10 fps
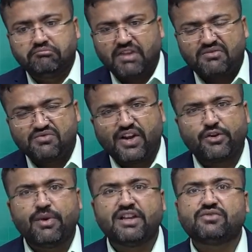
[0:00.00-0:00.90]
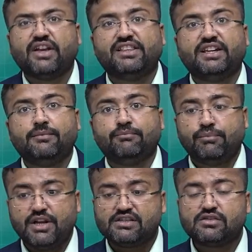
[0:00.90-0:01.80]
times y2 minus y3
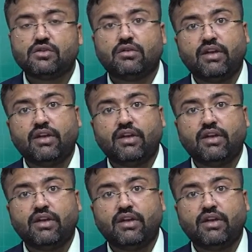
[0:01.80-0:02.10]
plus